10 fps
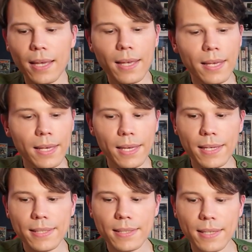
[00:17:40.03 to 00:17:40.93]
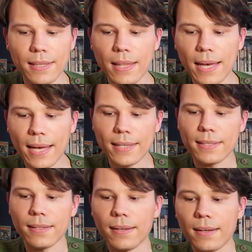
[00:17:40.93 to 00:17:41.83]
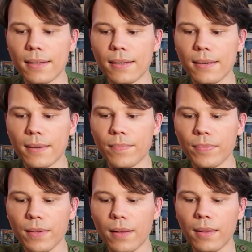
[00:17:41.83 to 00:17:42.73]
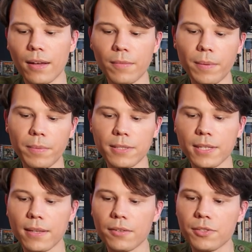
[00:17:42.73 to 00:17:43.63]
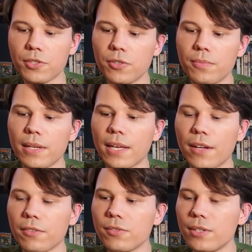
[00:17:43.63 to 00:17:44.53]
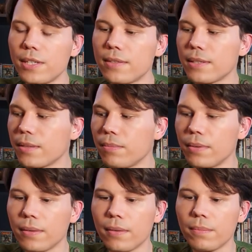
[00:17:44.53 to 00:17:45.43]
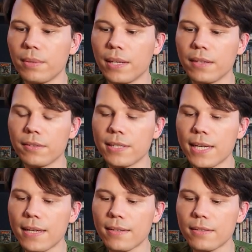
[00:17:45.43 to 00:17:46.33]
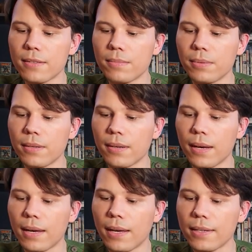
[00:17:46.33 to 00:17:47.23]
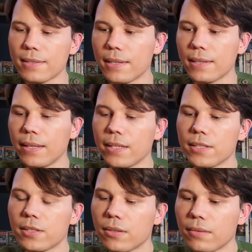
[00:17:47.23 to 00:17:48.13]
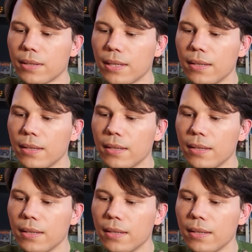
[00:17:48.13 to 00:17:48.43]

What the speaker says: is that a lot of people say there's too many energies in the beginner decks, but I slightly disagree.